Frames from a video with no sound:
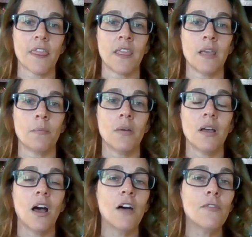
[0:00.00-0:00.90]
theme
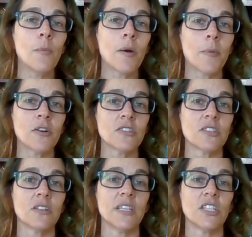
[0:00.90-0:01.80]
of a more
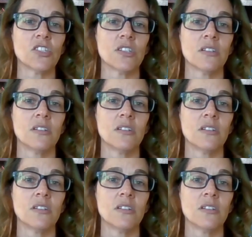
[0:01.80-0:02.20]
personal nature.